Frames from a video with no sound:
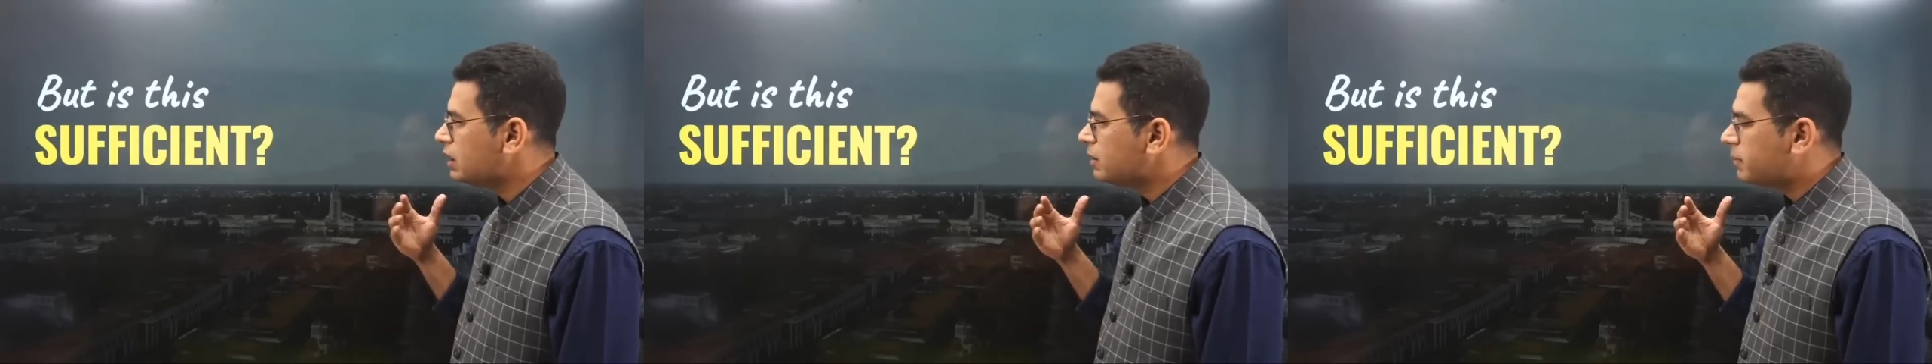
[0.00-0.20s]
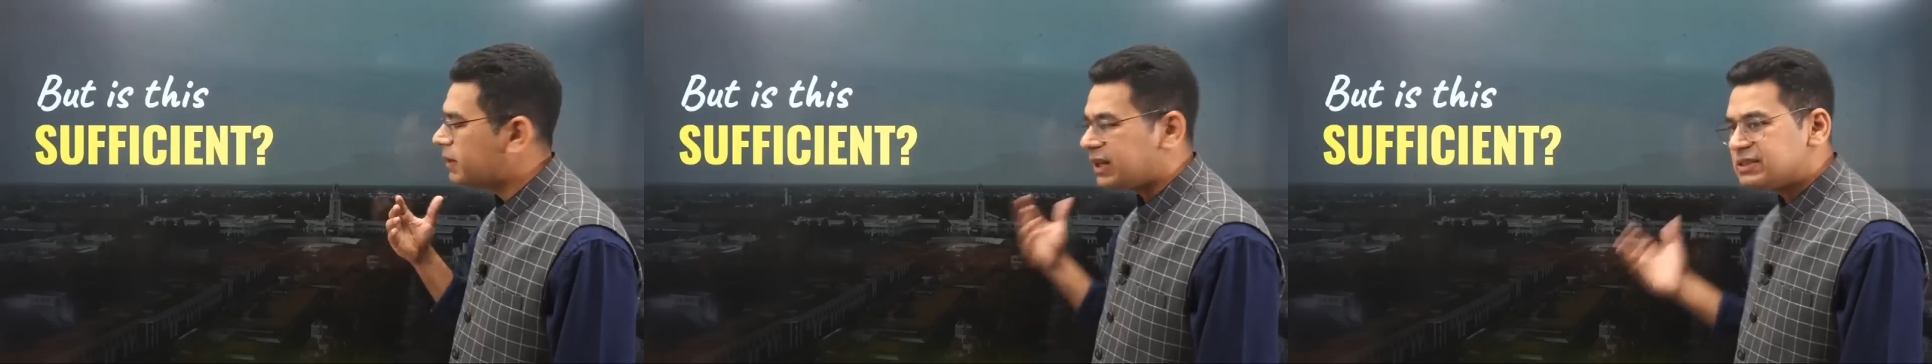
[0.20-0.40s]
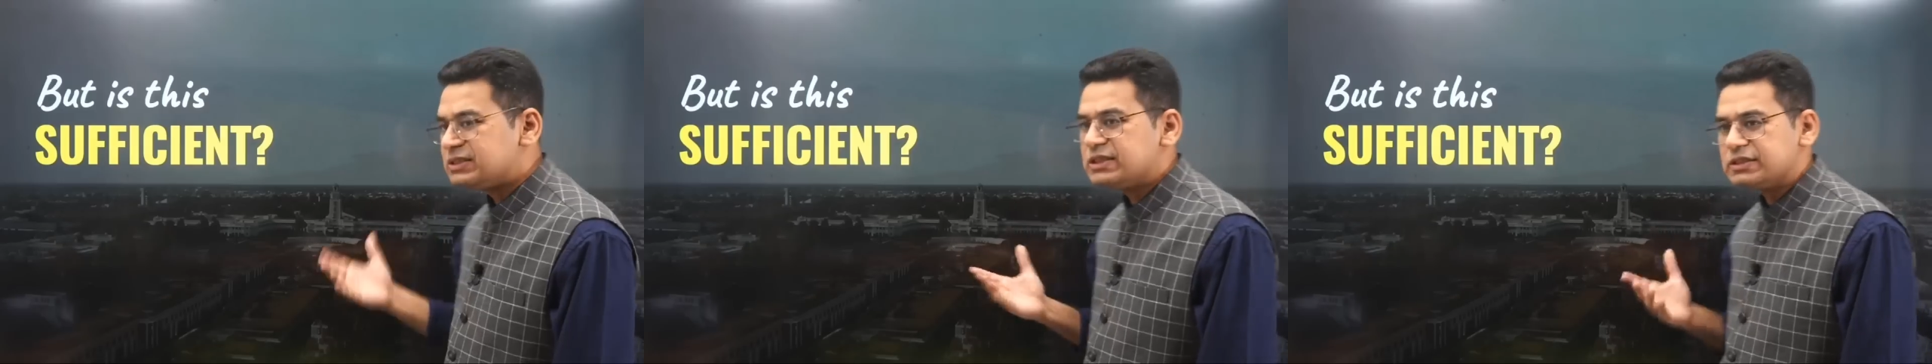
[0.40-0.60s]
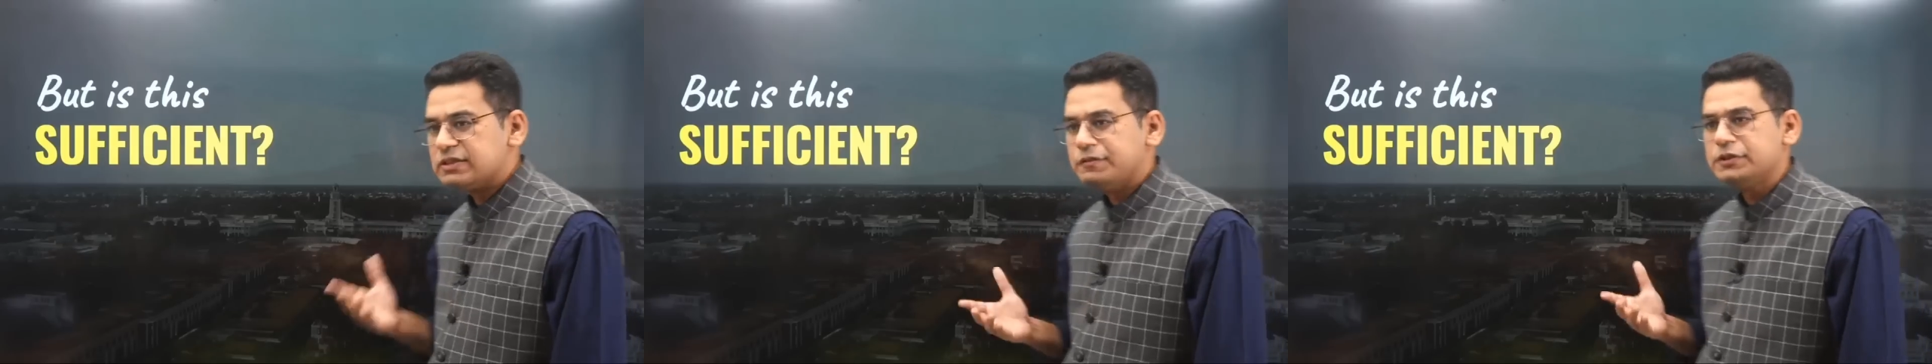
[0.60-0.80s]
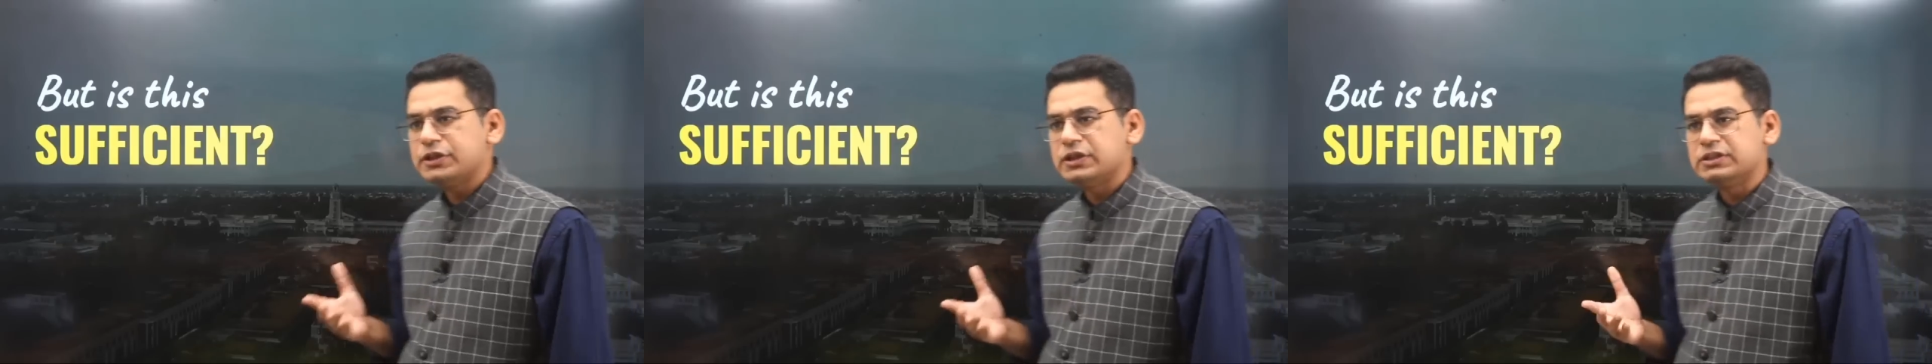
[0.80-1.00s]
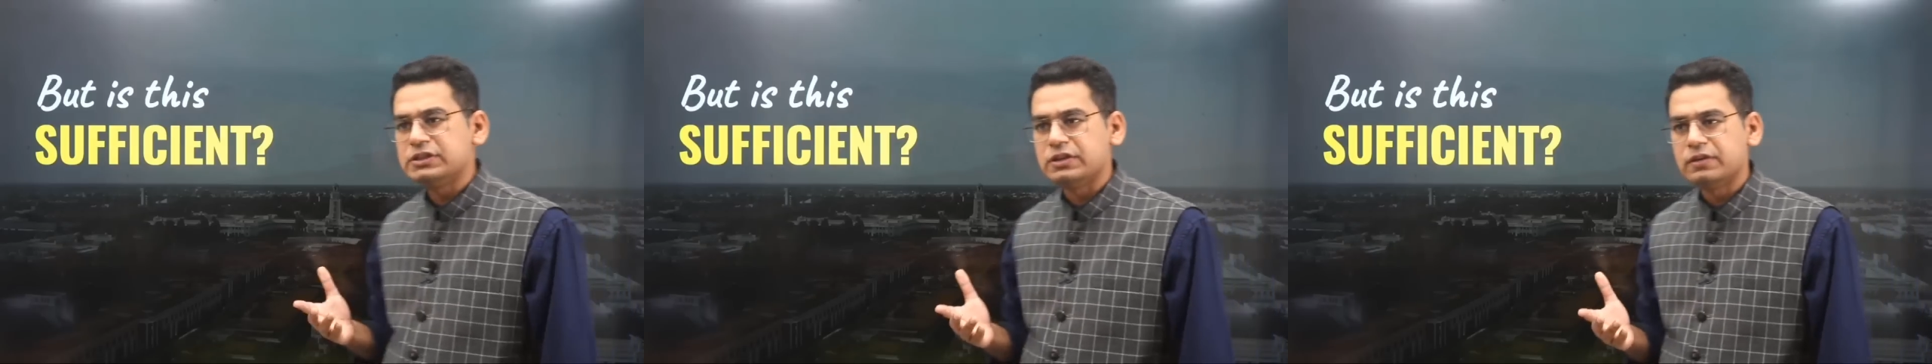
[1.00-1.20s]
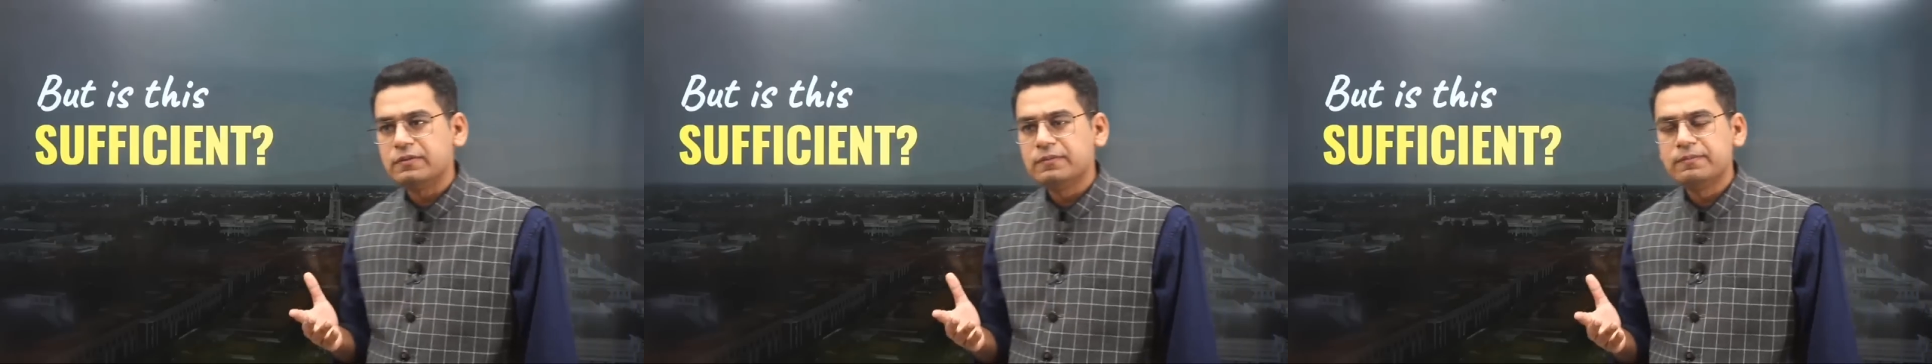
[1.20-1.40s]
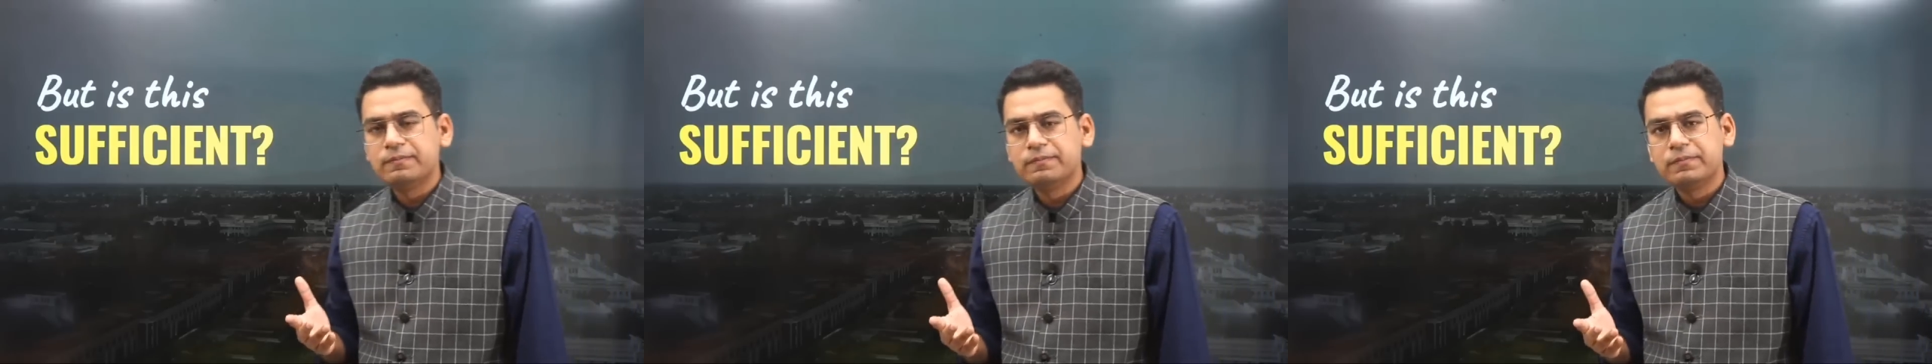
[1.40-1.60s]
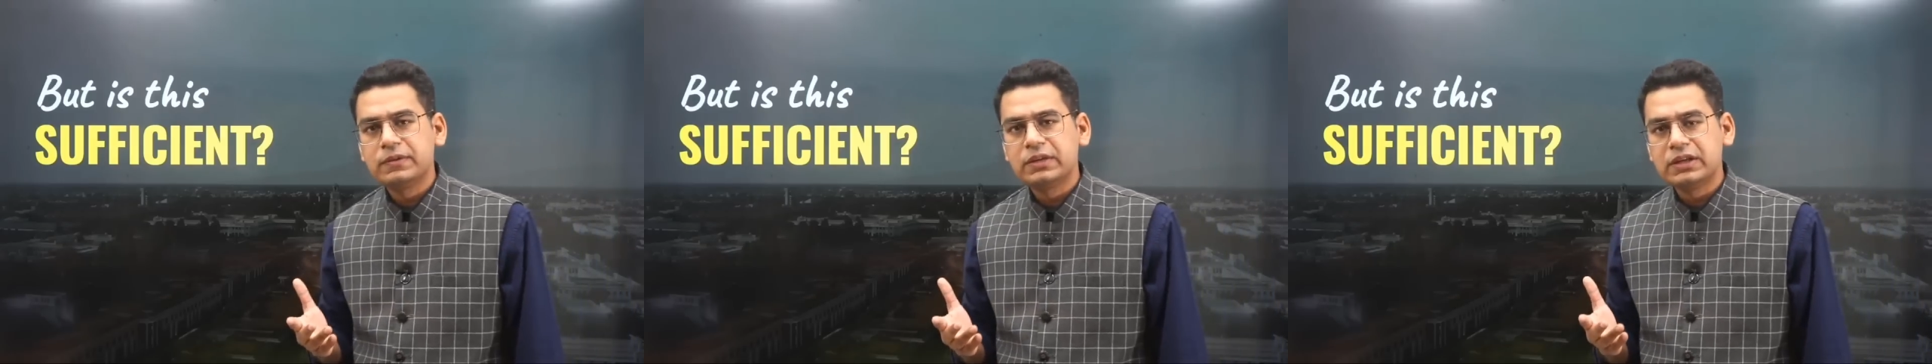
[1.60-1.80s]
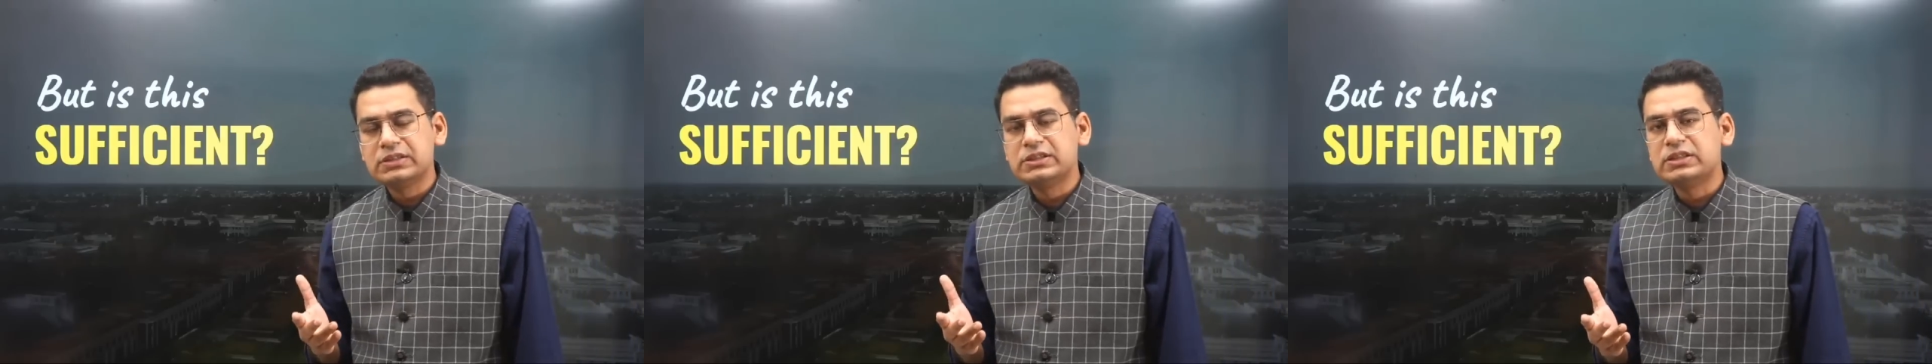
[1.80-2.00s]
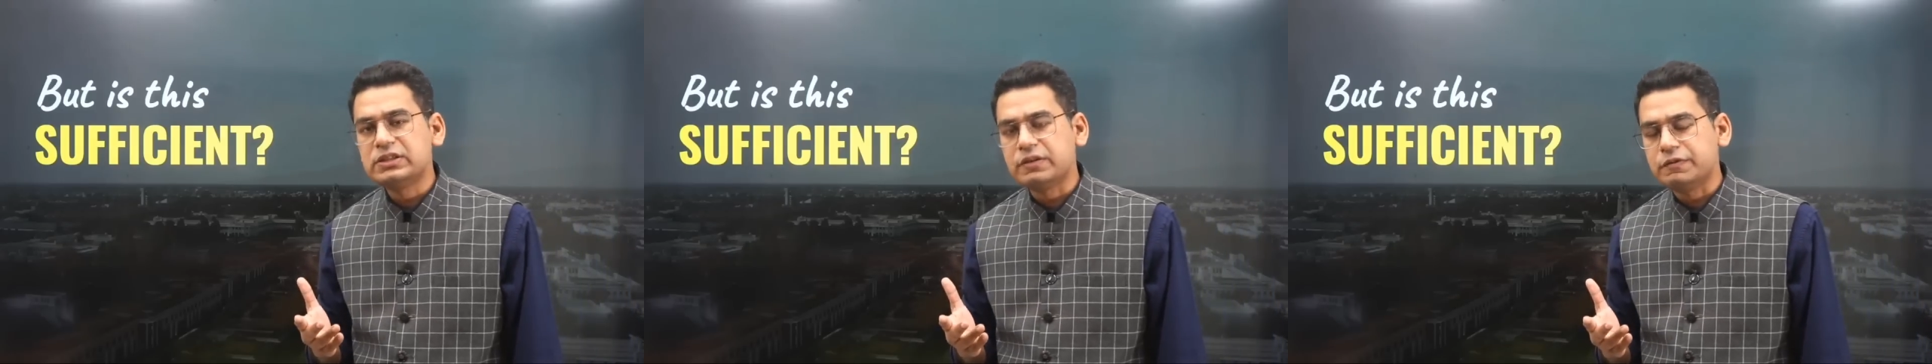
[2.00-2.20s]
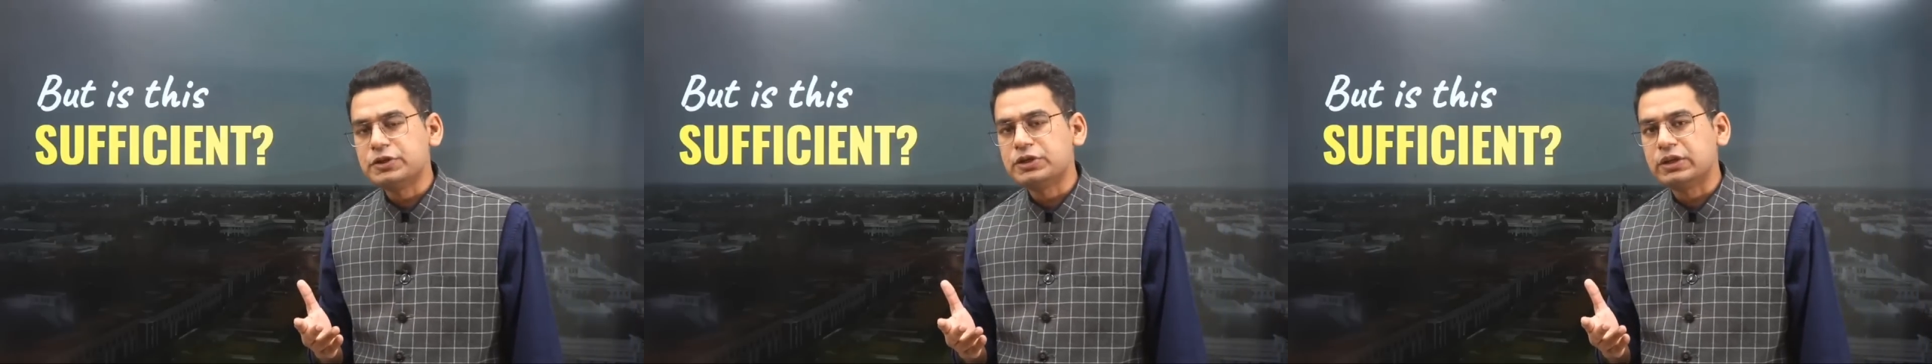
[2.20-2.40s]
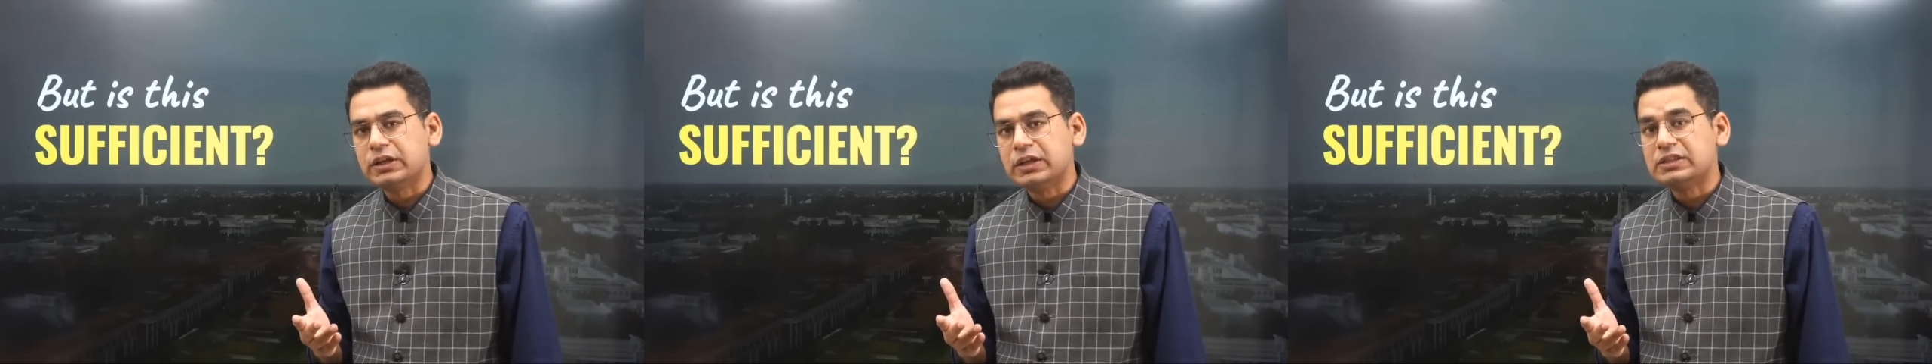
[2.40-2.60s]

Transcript: But is this sufficient, sir? Is this sufficient?